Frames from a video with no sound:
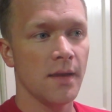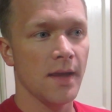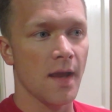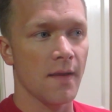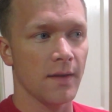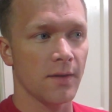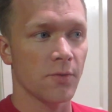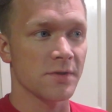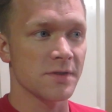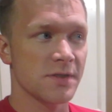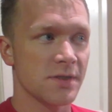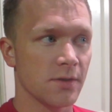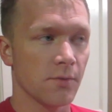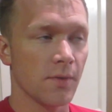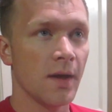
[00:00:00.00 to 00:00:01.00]
And of course,
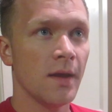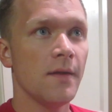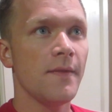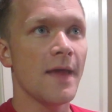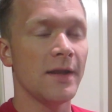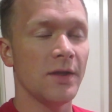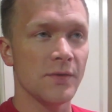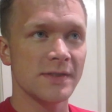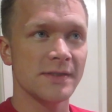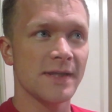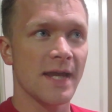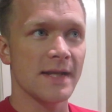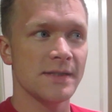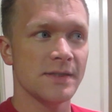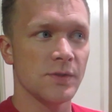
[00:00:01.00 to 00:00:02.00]
too, they do
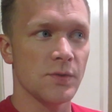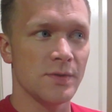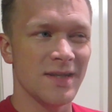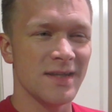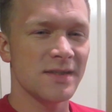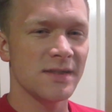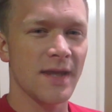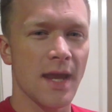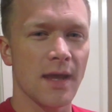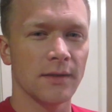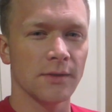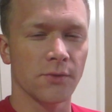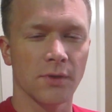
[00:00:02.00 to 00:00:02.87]
say to descale